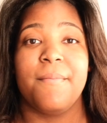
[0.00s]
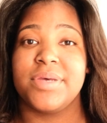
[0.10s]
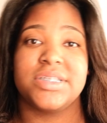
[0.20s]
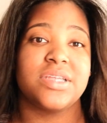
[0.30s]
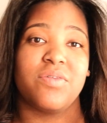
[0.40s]

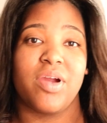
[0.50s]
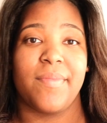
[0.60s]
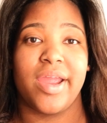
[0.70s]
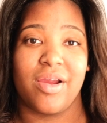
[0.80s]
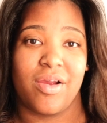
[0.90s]
but since I wear
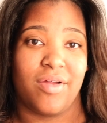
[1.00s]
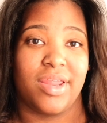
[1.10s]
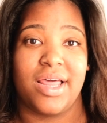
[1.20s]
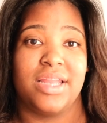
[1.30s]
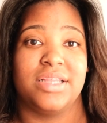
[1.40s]
my hair curly
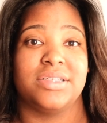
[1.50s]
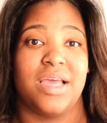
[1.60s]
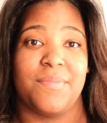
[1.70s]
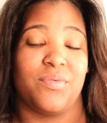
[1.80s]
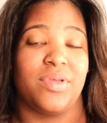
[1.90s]
a lot of the
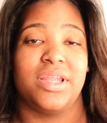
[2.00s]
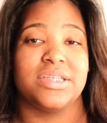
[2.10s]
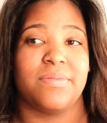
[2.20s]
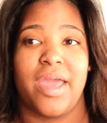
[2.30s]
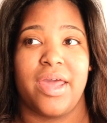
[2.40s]
time, it really
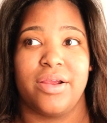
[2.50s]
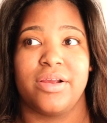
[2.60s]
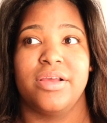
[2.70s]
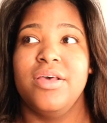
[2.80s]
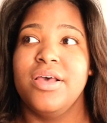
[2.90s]
doesn't matter.